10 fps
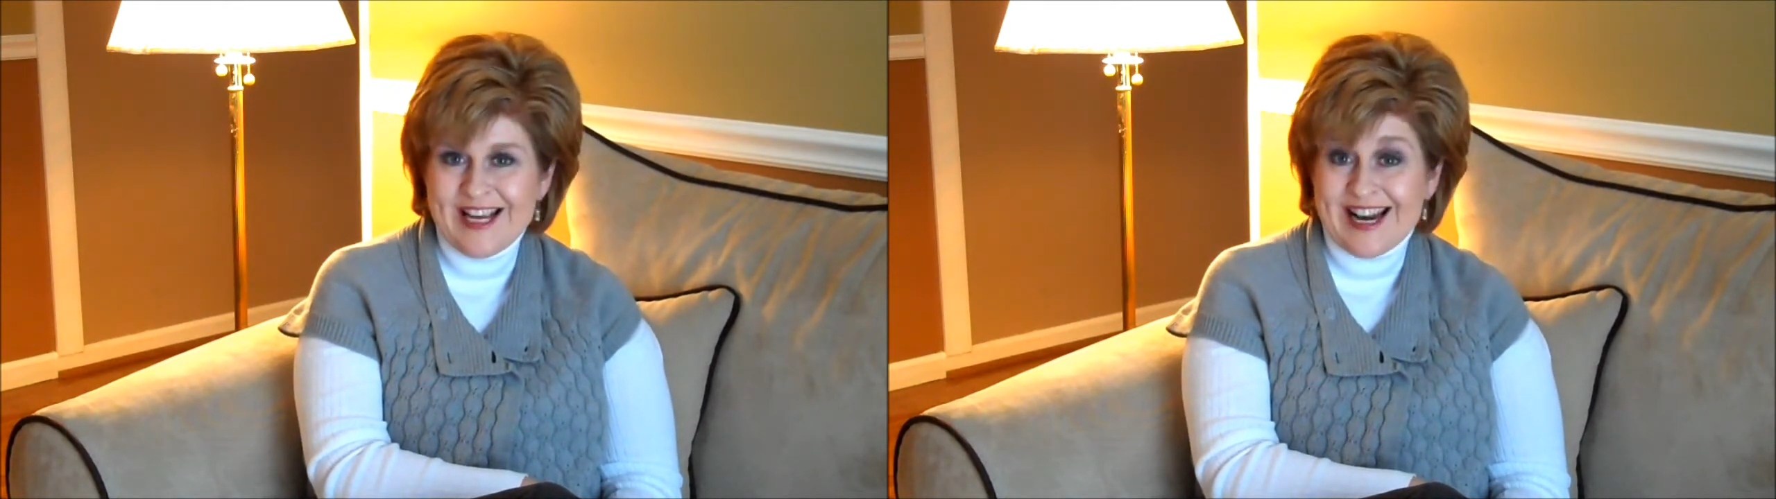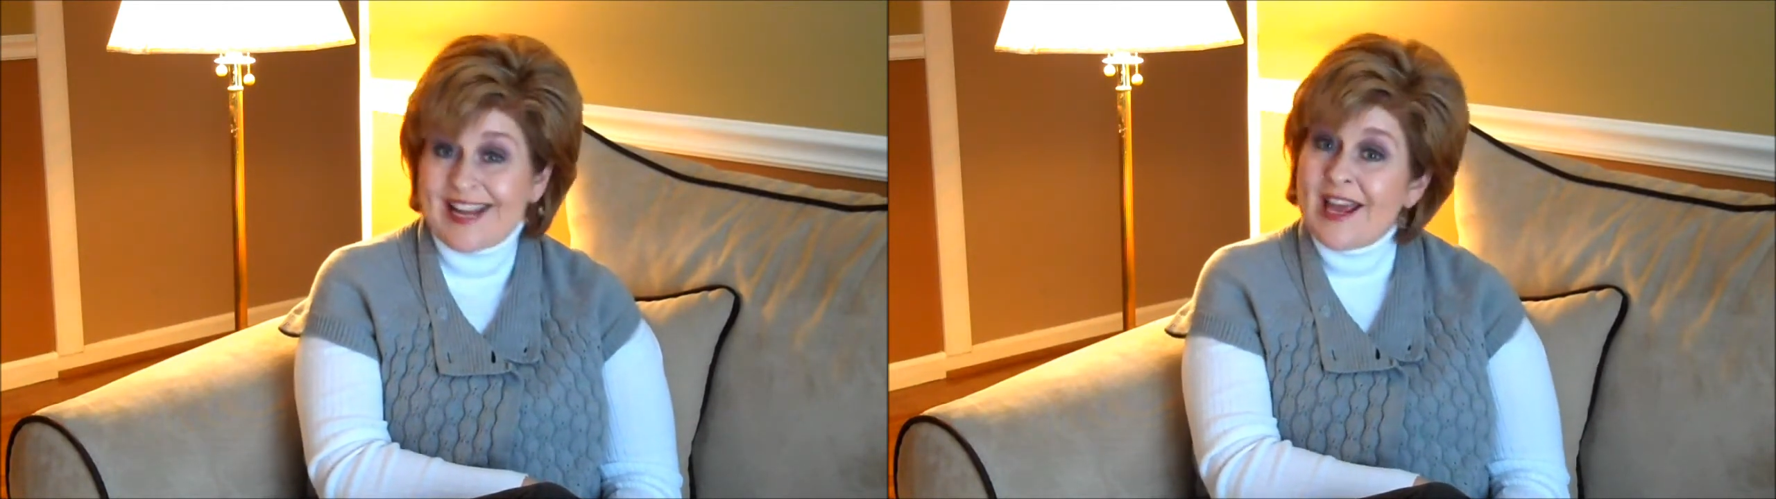
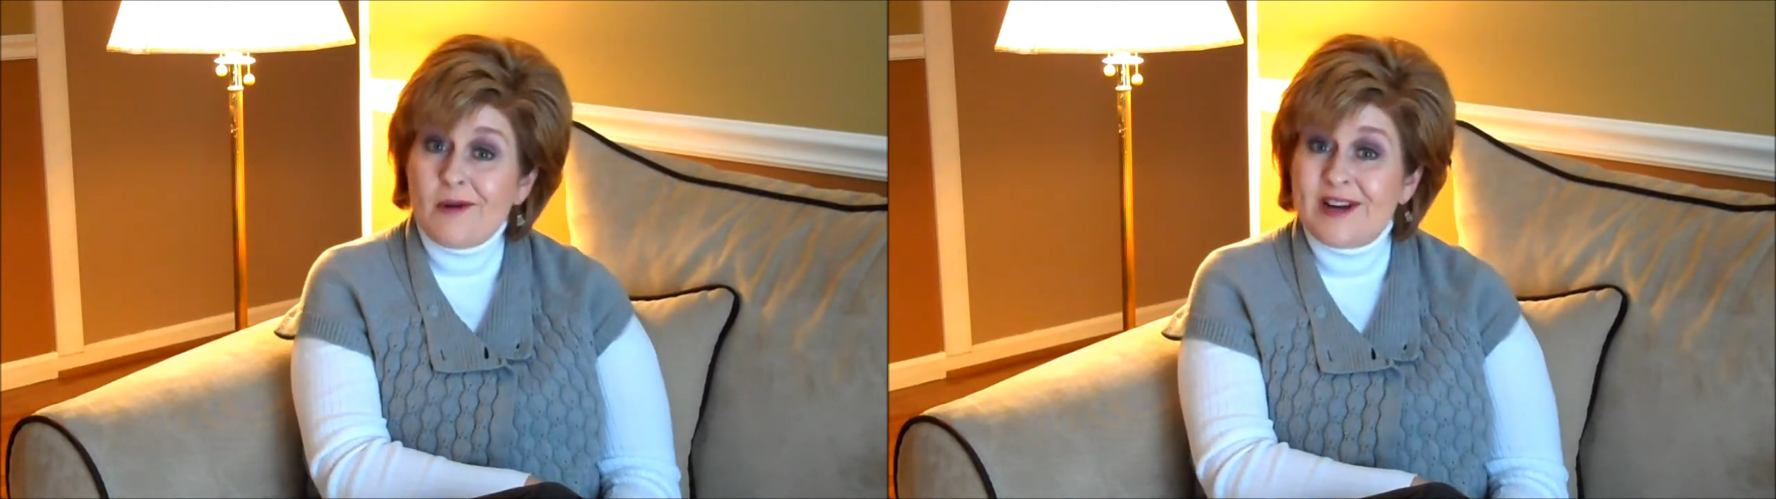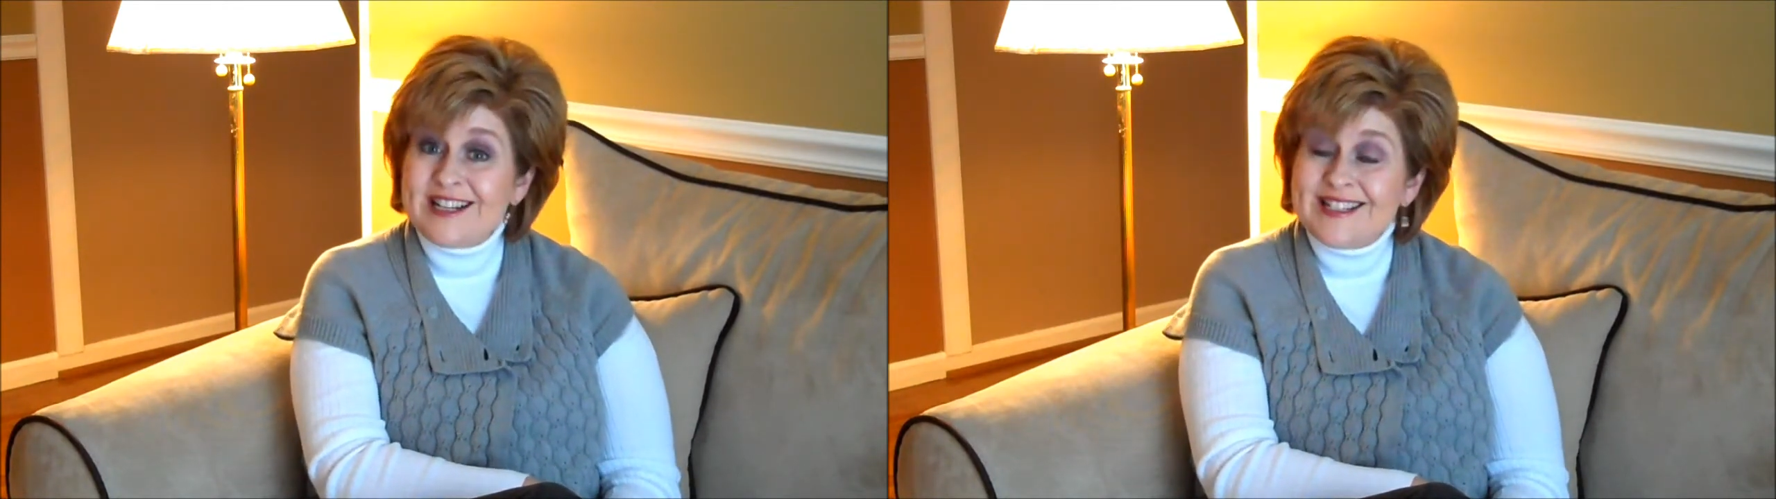and I can't
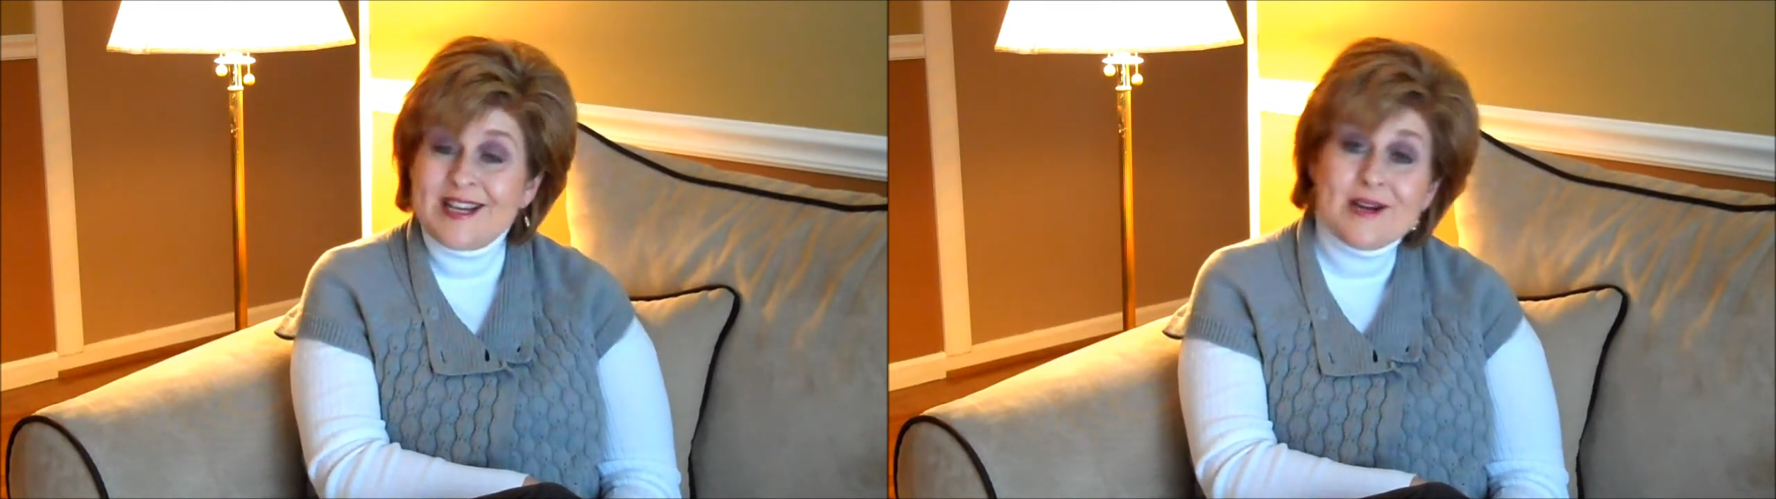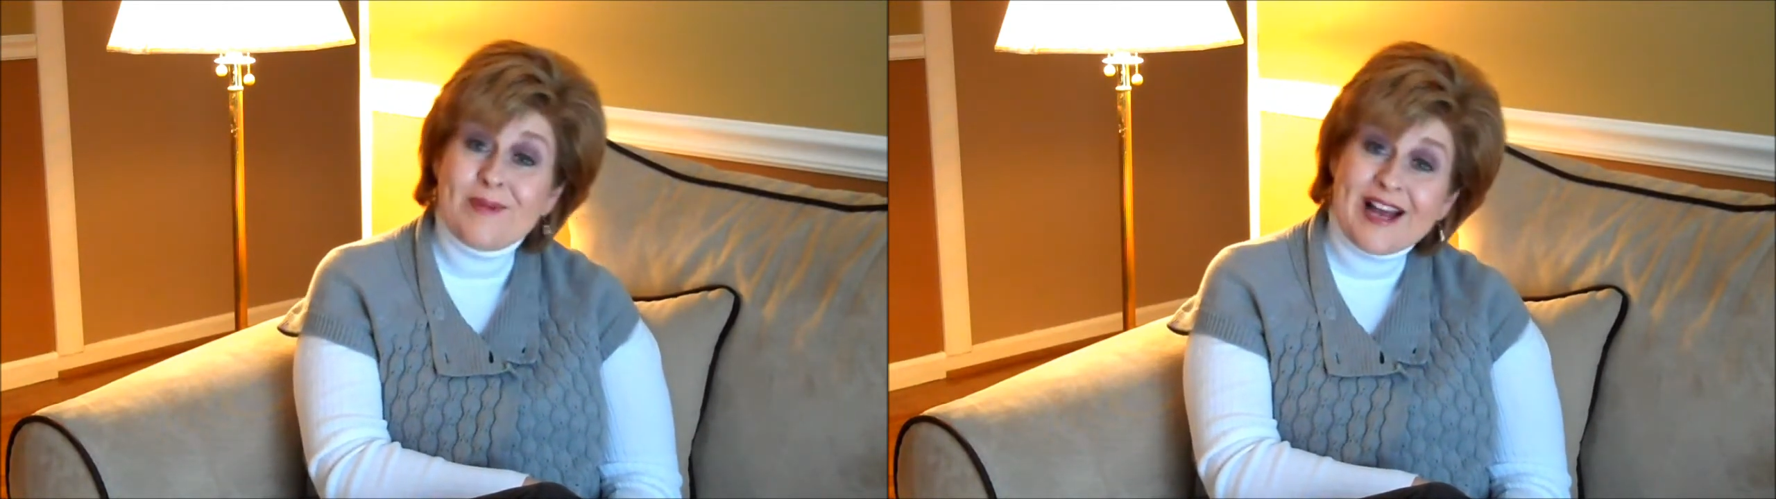wait to see
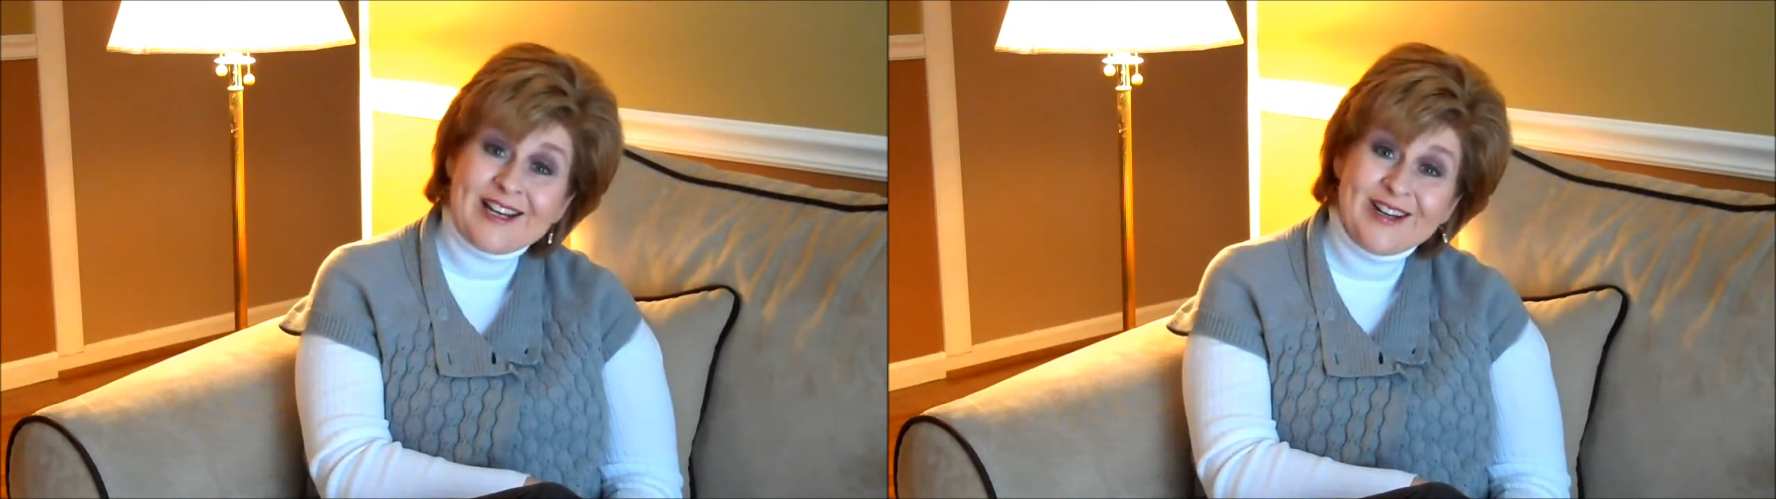you back here